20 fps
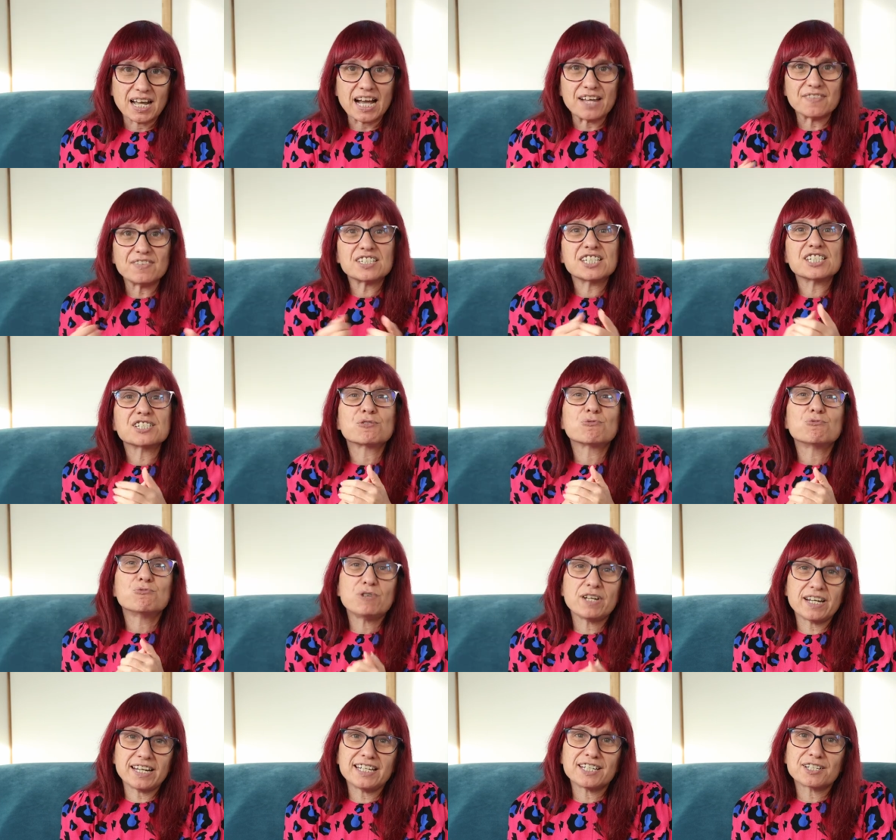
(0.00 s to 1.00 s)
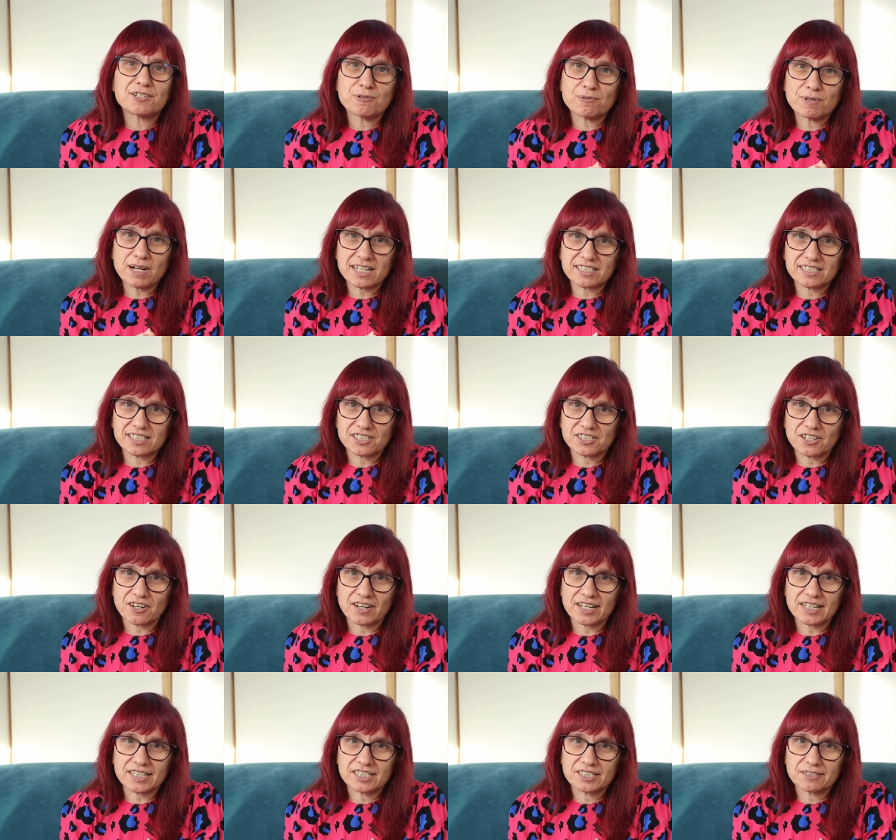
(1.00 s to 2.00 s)
And this is a really cool
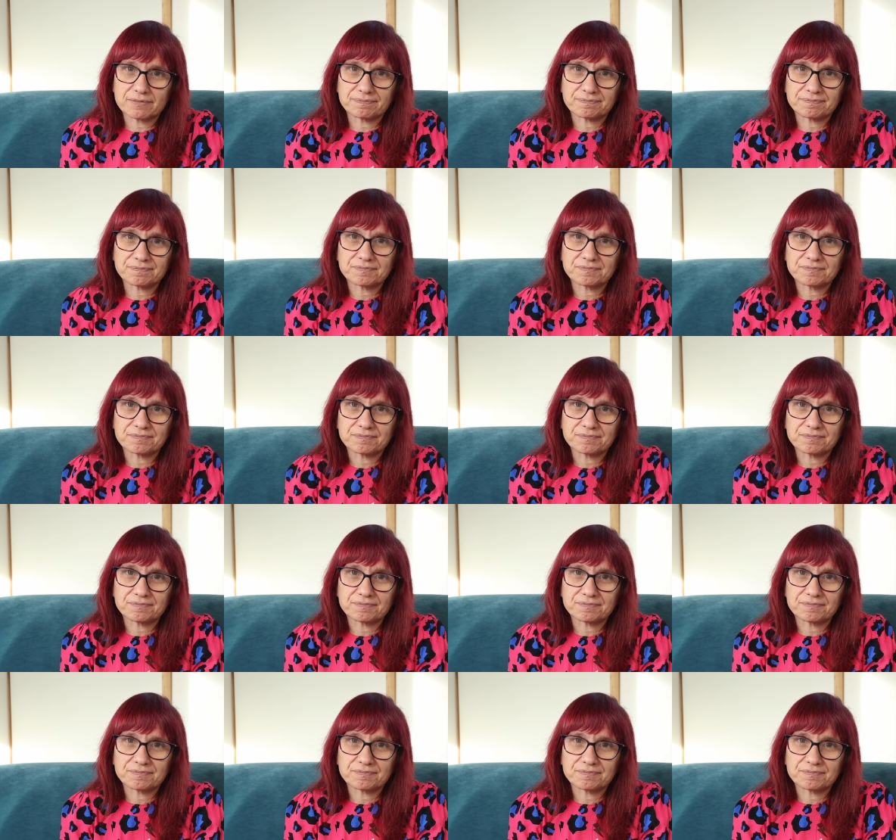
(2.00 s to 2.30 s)
exercise.